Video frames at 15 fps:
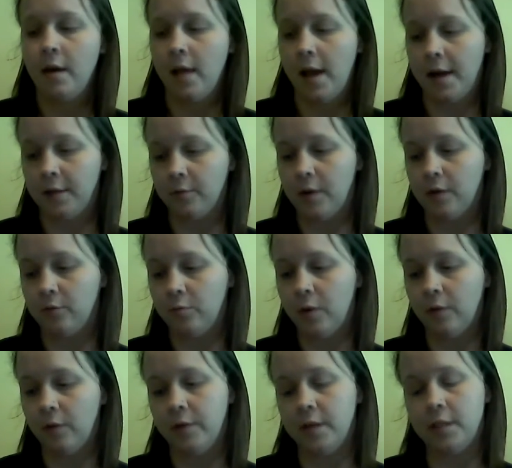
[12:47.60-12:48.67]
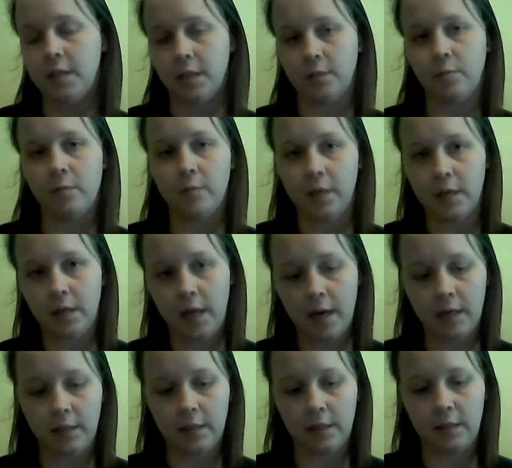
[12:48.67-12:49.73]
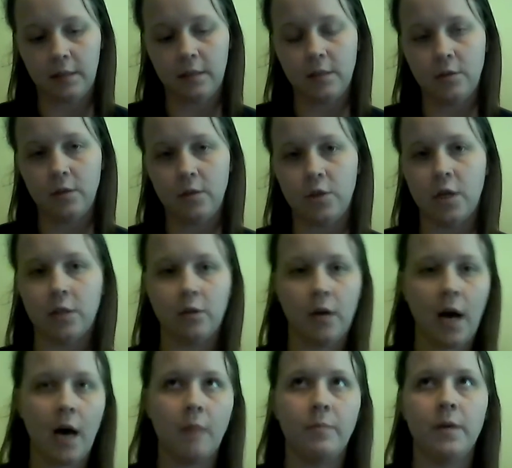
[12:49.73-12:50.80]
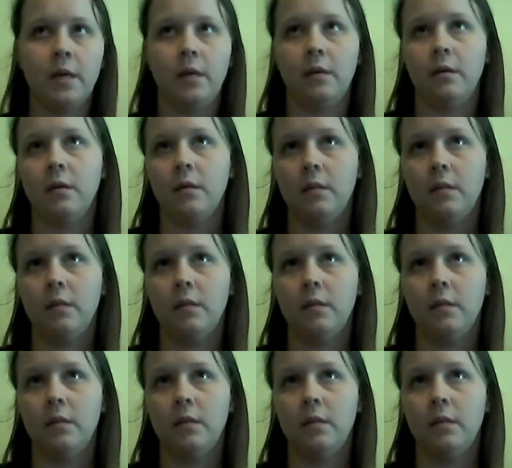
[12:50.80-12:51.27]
At around 12 weeks, that's when we can add in gentle hopping,